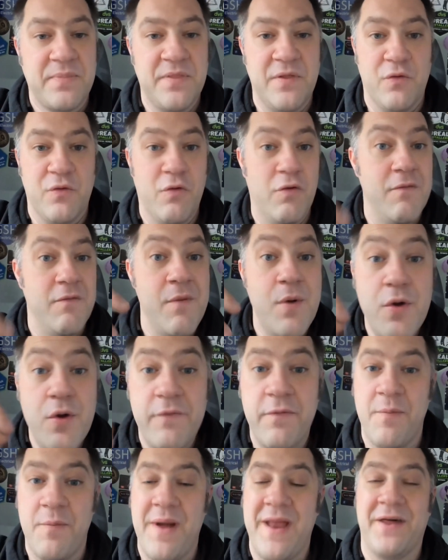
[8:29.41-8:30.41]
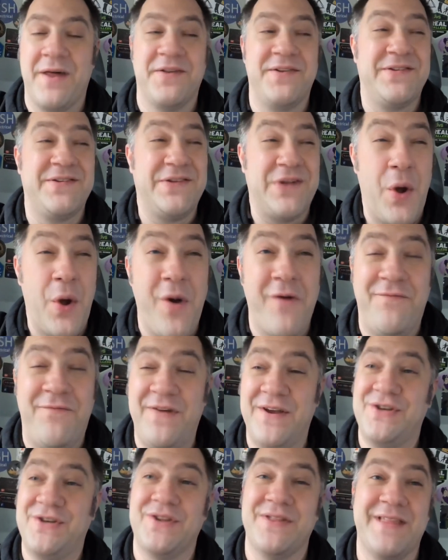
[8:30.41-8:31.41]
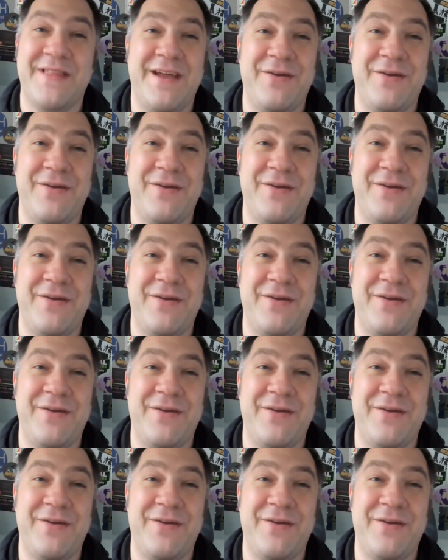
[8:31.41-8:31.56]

the removal men are so efficient,